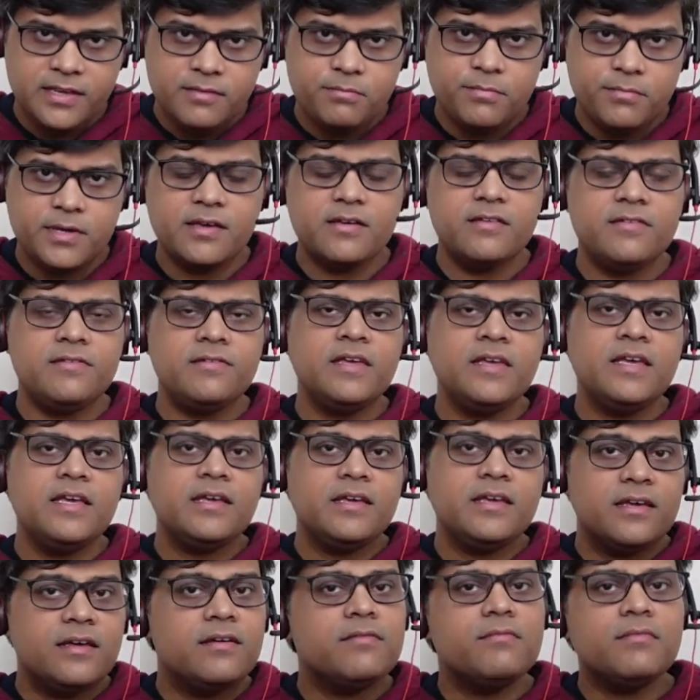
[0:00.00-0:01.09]
Because
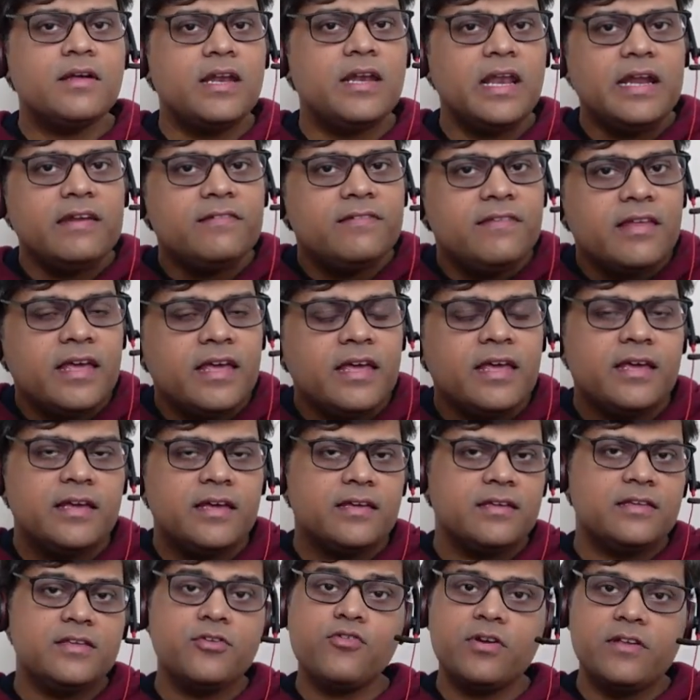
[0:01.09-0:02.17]
let's say
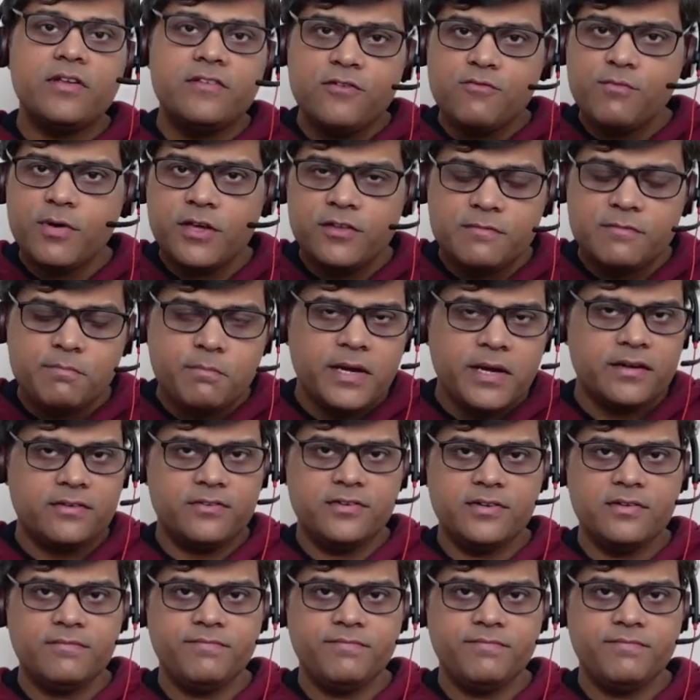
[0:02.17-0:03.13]
your resume is picked.